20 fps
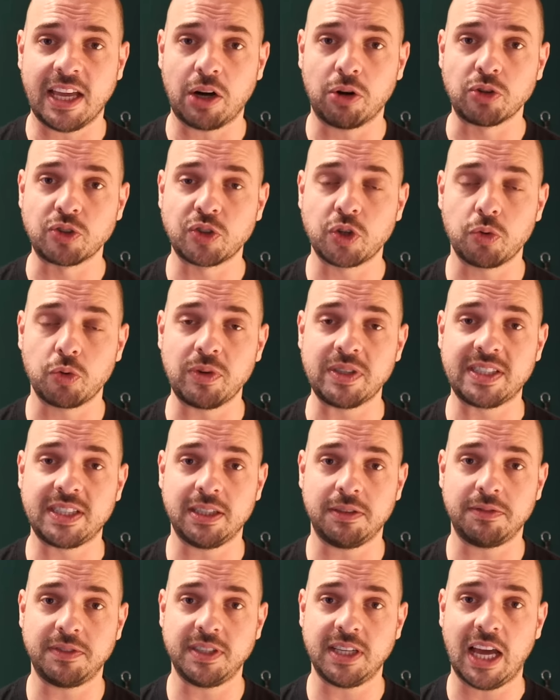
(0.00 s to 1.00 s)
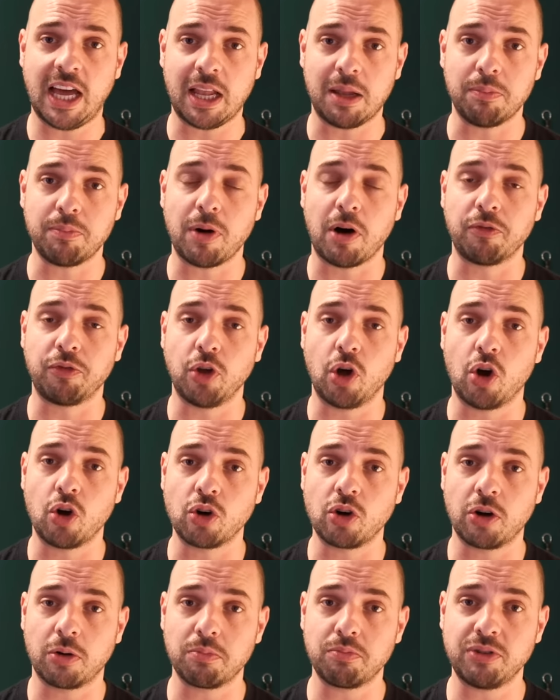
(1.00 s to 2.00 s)
also received the help of the Hong
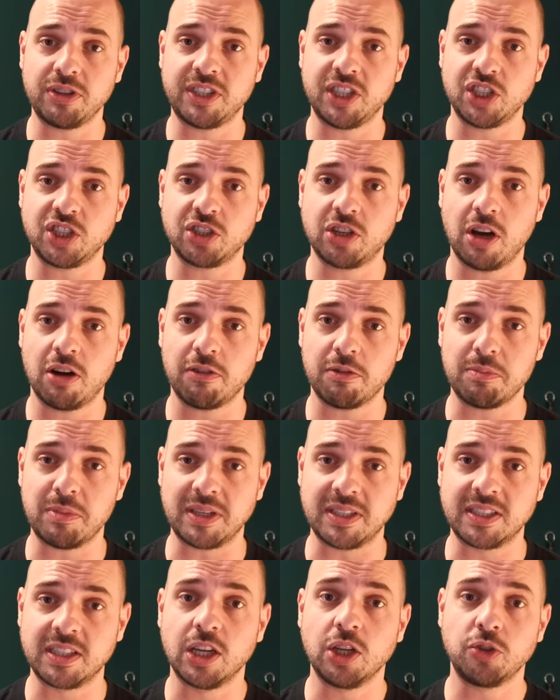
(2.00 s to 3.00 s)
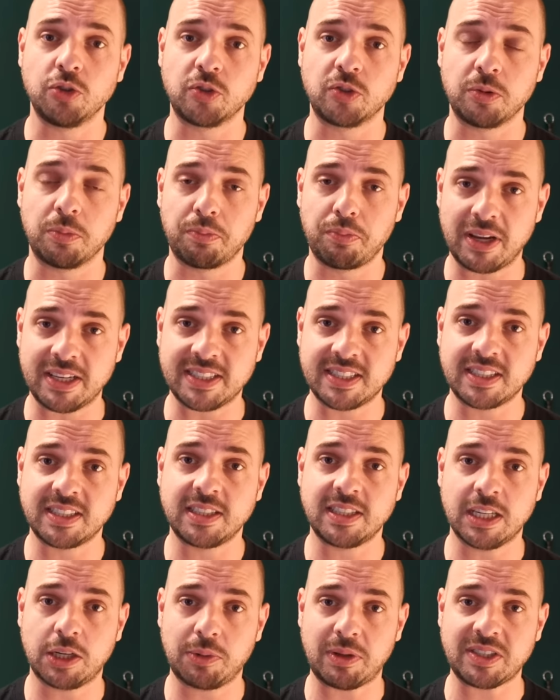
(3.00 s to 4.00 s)
Kong British government to suppress
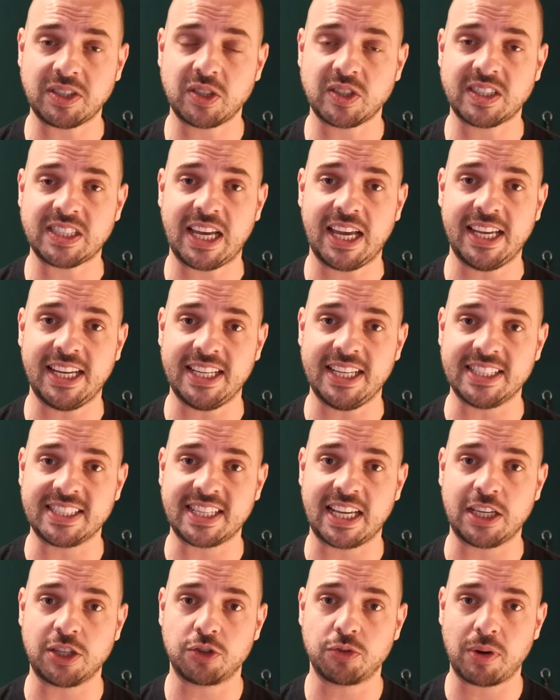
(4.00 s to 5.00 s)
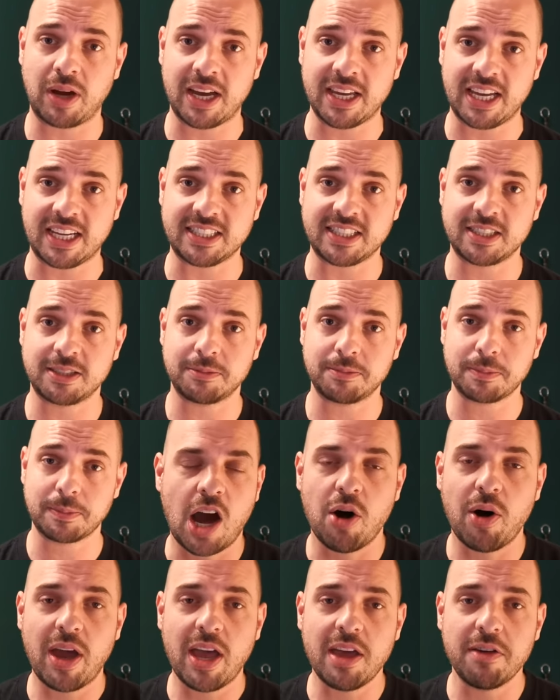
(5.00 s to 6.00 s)
secret societies and triads.
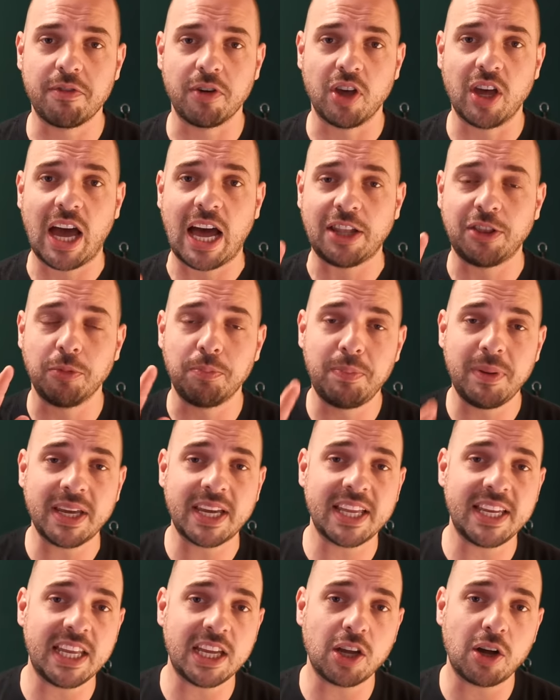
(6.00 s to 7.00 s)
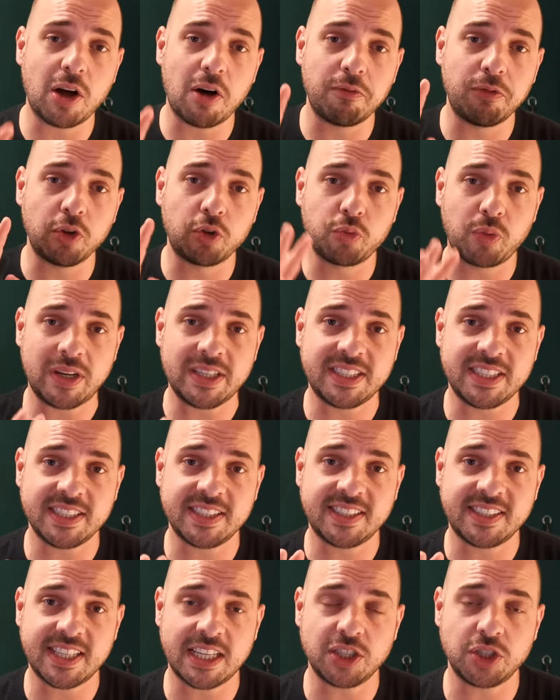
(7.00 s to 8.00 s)
However, at the beginning of the 20th
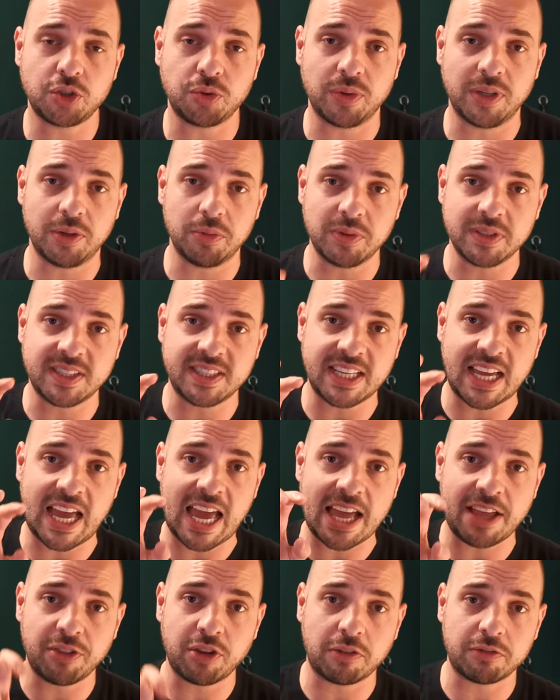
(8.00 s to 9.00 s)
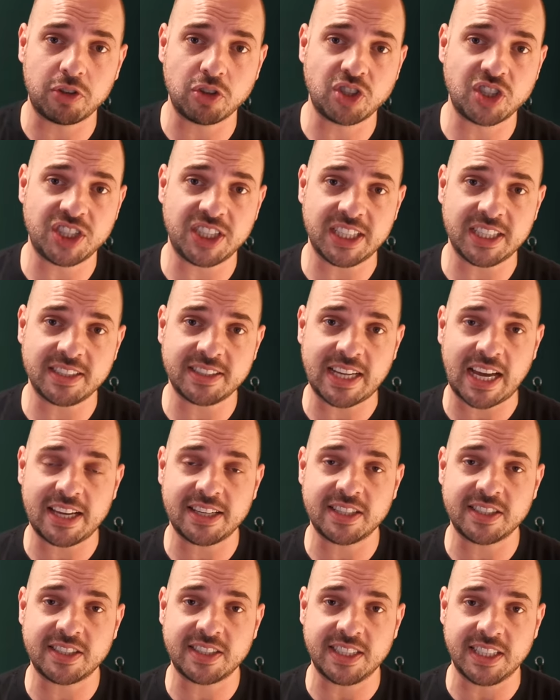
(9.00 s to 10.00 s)
century, with the end of the Qing
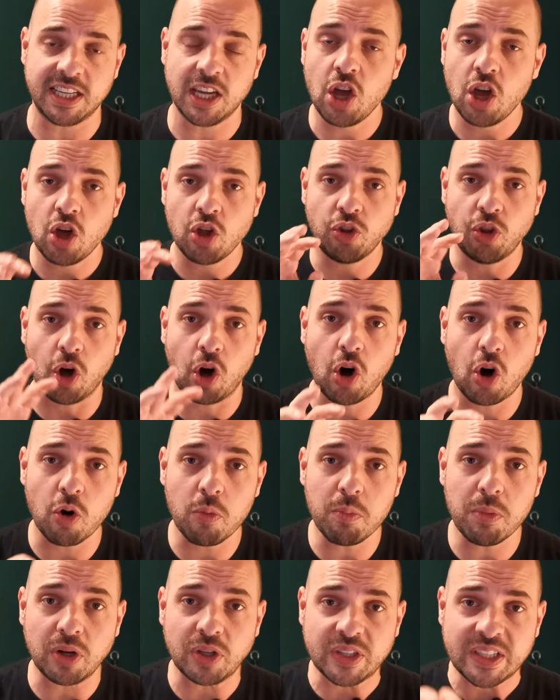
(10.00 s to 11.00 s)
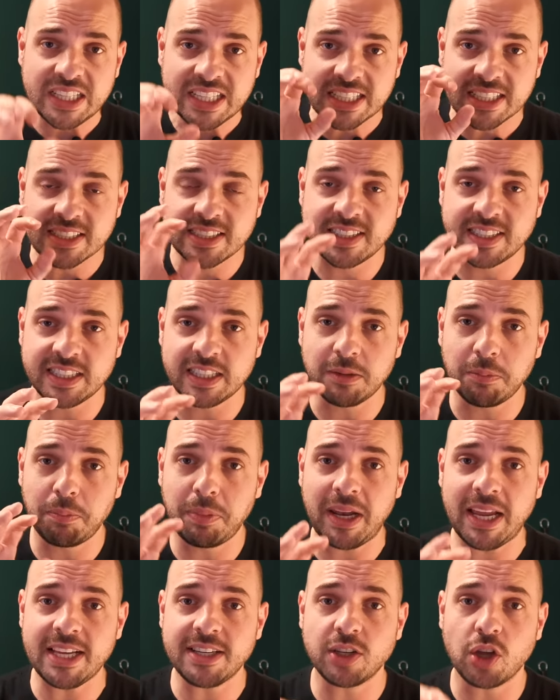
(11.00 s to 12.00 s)
dynasty, the Hongmen still
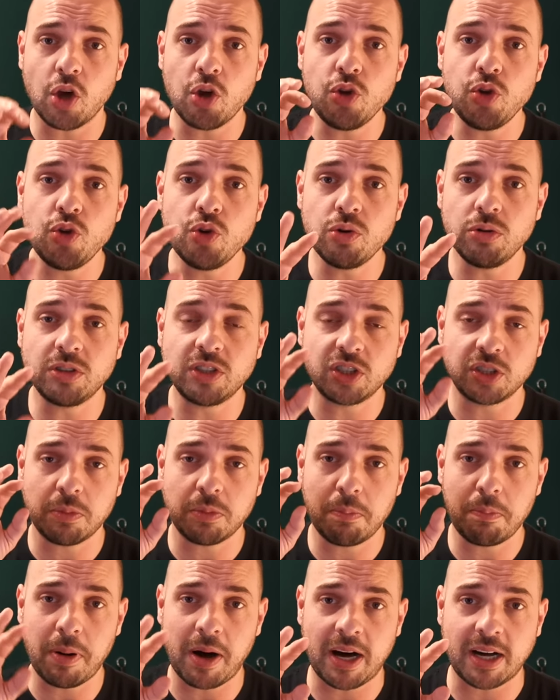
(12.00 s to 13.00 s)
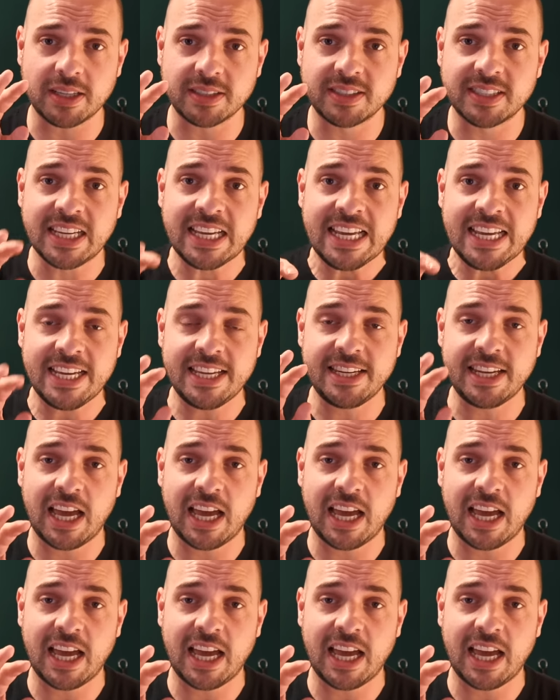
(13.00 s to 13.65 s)
played a huge part in